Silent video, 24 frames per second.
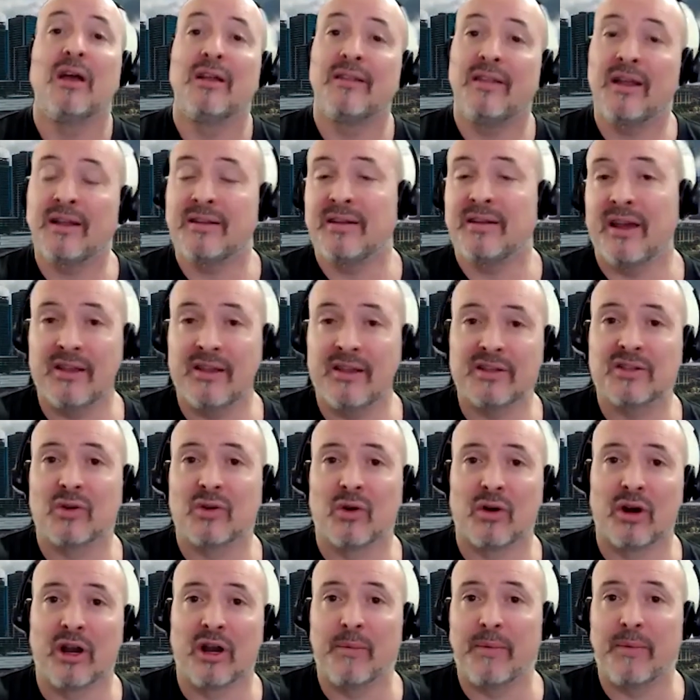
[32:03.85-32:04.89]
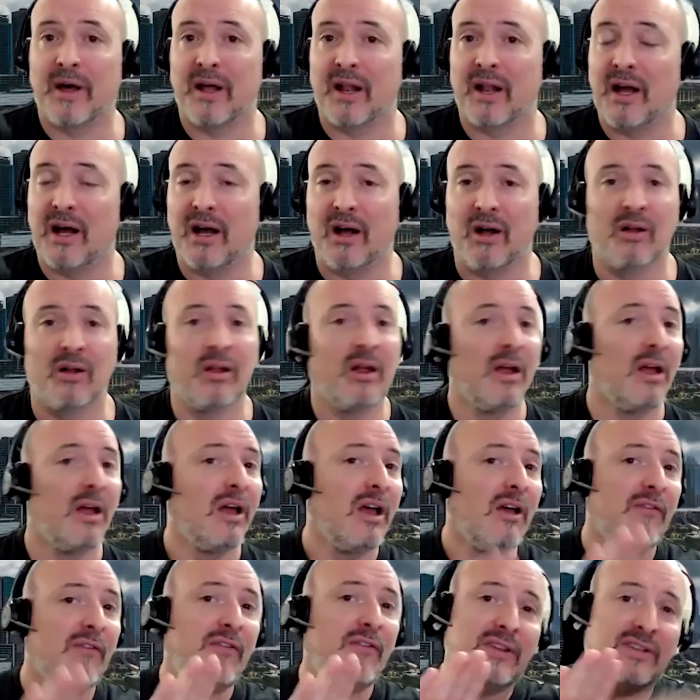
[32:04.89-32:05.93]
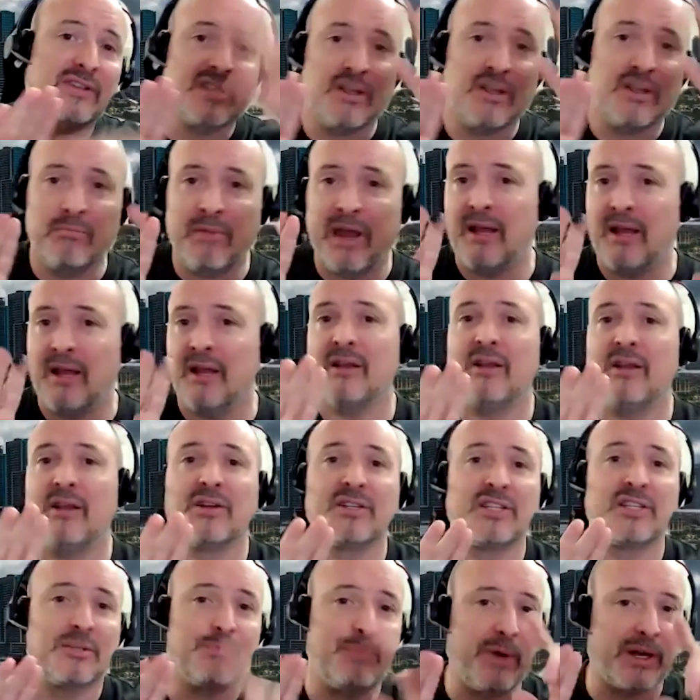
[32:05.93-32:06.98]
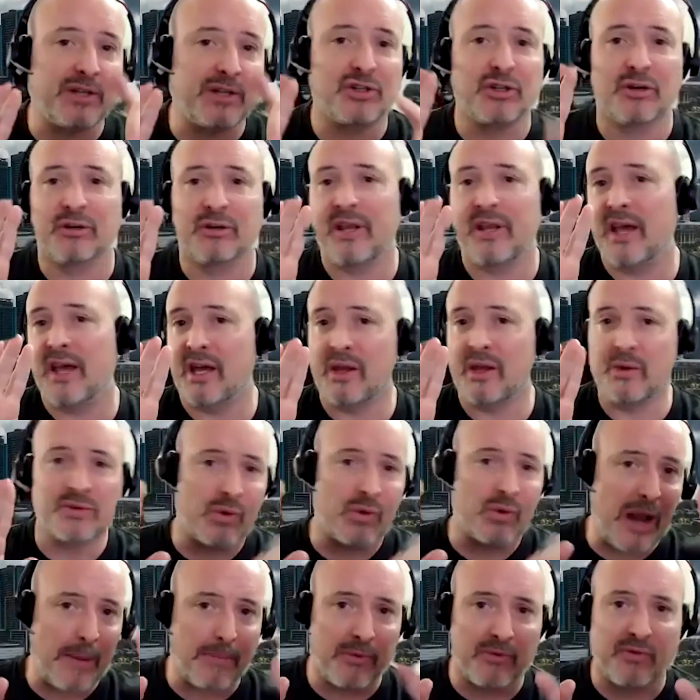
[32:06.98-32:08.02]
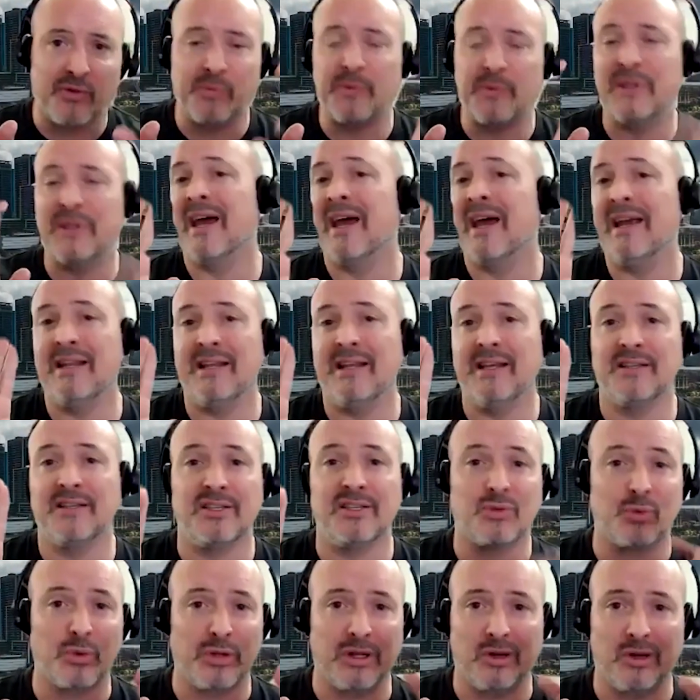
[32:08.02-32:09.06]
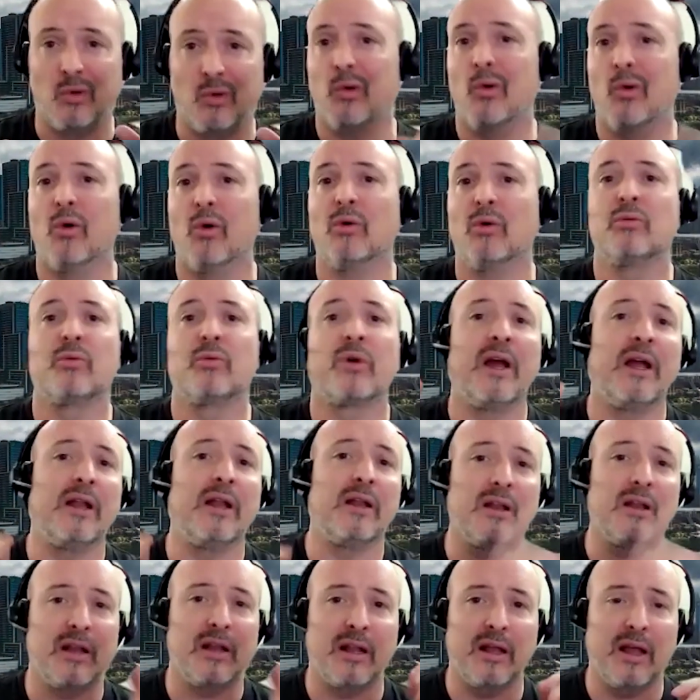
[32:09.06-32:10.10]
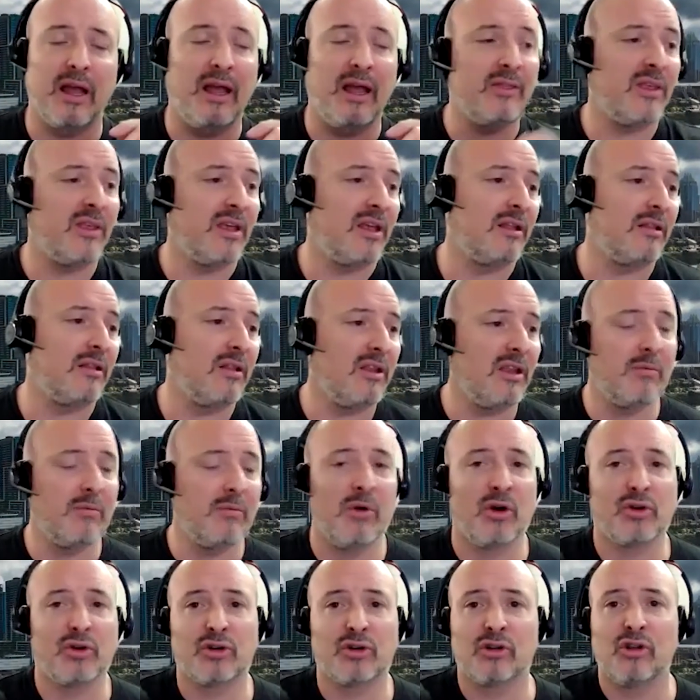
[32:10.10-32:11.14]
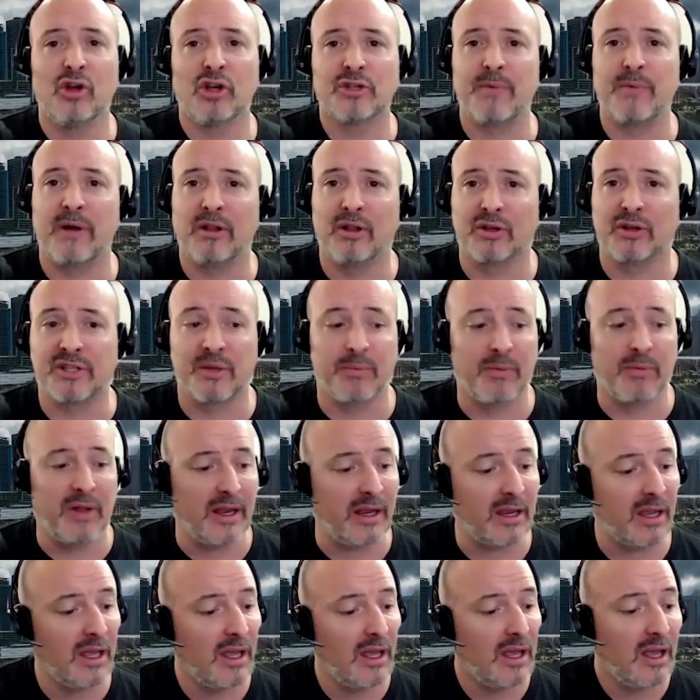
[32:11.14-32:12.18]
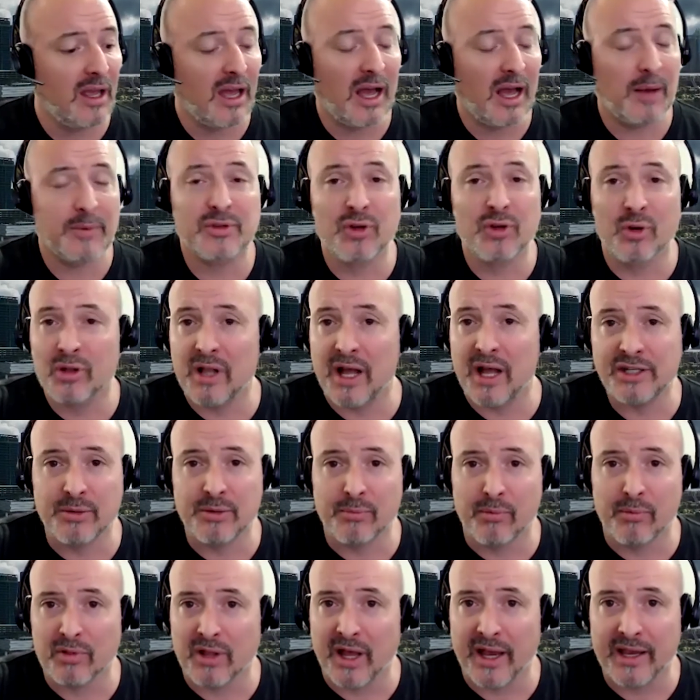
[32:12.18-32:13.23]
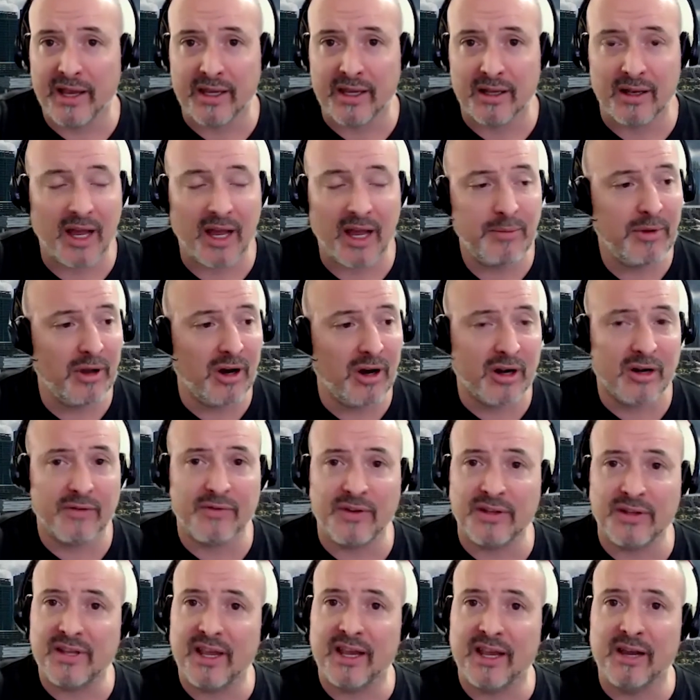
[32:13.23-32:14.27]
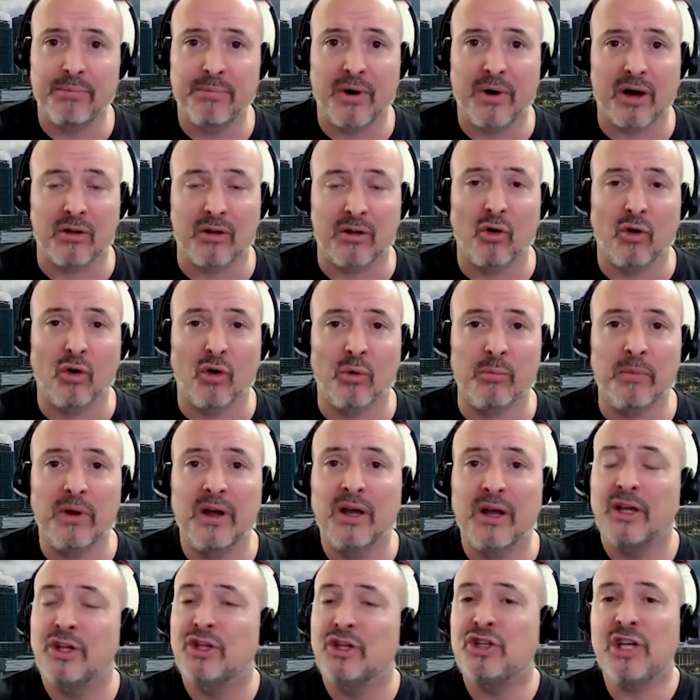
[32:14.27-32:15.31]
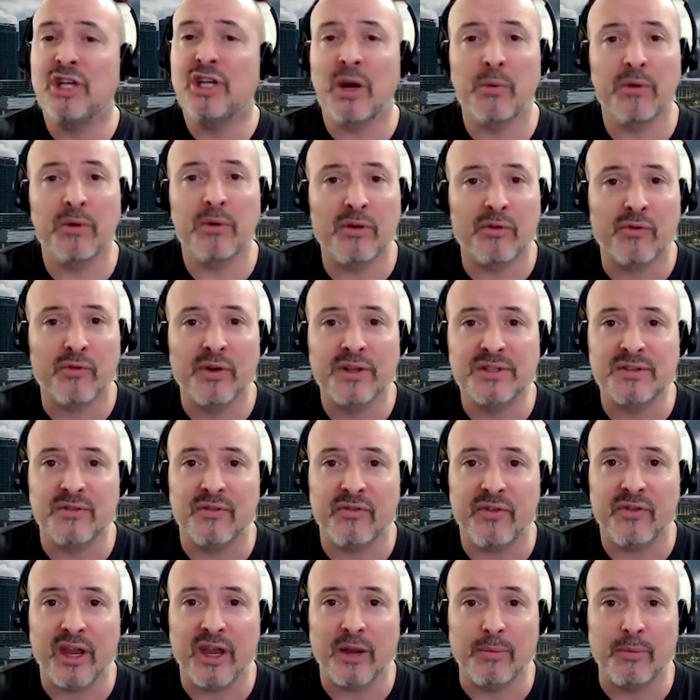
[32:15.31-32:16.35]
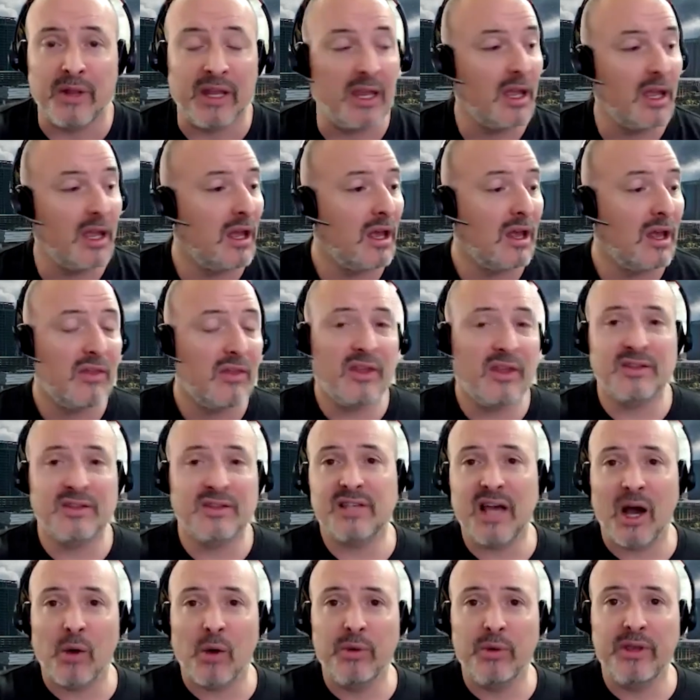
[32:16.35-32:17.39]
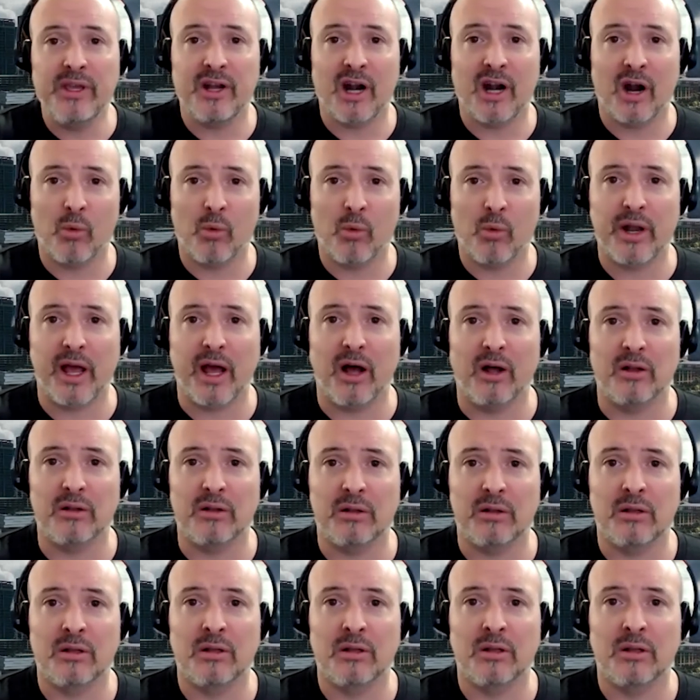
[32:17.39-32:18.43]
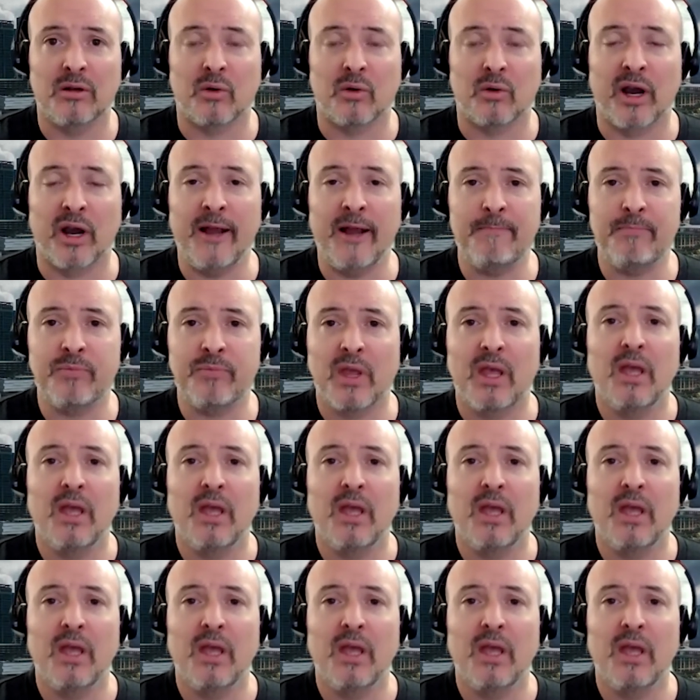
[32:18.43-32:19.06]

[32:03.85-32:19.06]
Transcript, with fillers: And I'll tell you the story about how fifty Cent made it. Here's his picture. Yeah, he was a rapper from the nineties. It's really cool, right? And then the emotional close might look something like, I'm so glad you like it. I'd be honored if you take a bottle home, share it with your friends and family. This is how we get our word out, right?